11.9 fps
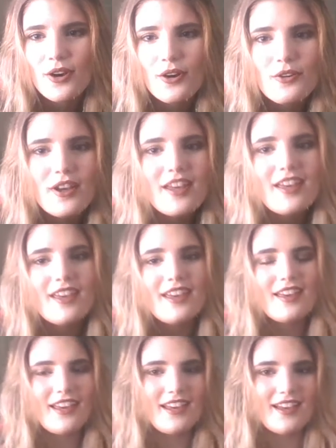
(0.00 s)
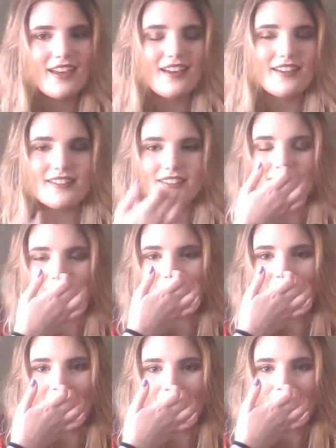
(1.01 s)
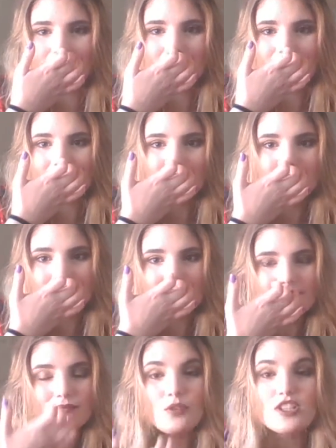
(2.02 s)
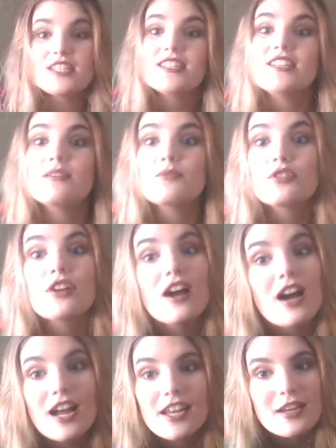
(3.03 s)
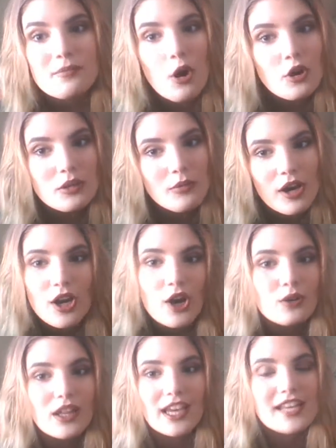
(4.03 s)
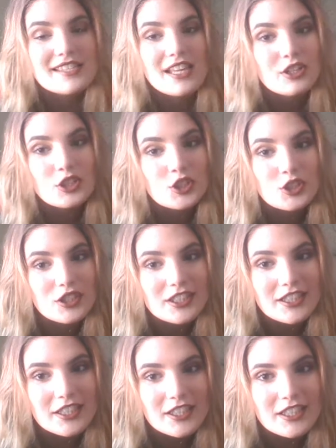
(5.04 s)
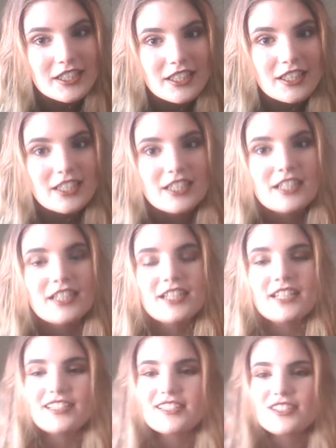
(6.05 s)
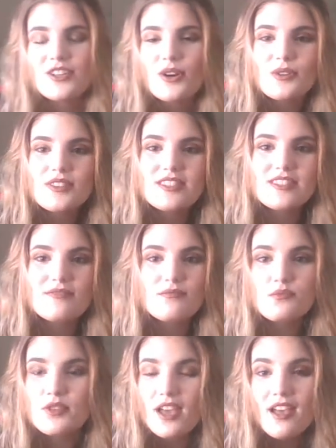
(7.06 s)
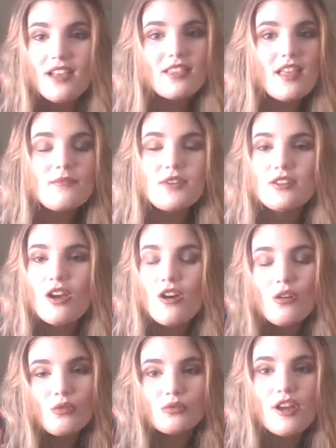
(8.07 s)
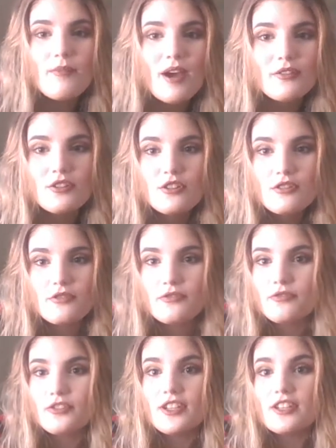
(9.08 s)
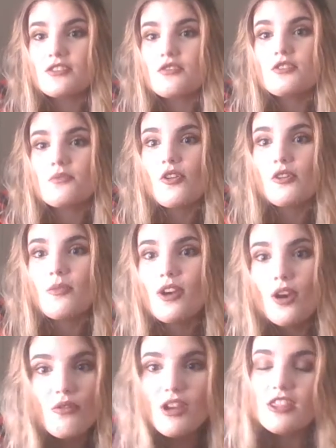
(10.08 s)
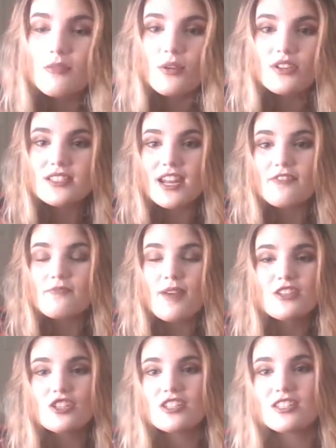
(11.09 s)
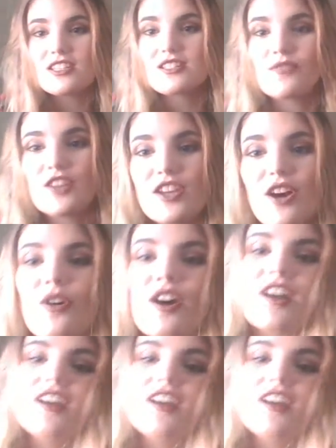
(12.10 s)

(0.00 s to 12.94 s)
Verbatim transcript: Go and um, what team you're on in Pokemon Go, like I said earlier. So, yeah, let me know about your feelings towards Pokemon Go and the books that I've mentioned in this video.